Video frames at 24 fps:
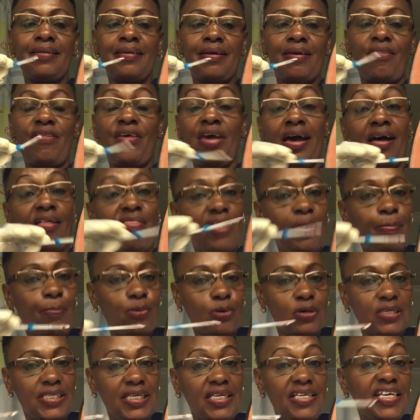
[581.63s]
the other
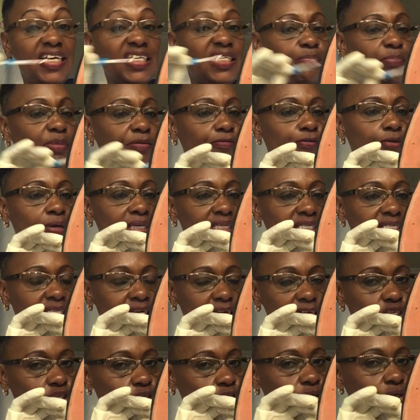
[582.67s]
procedures before
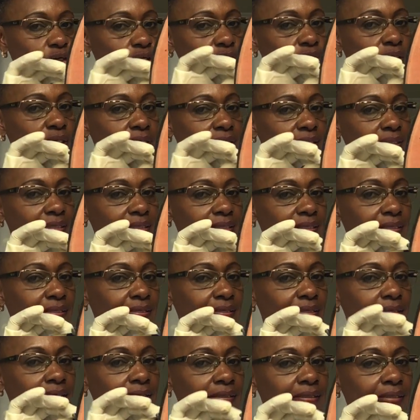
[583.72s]
insertion
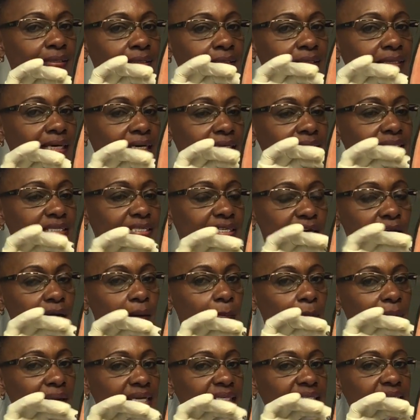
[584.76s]
that take
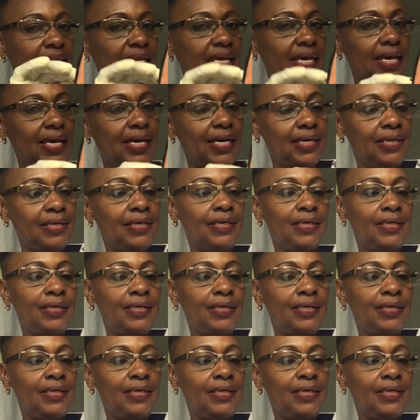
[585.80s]
place there,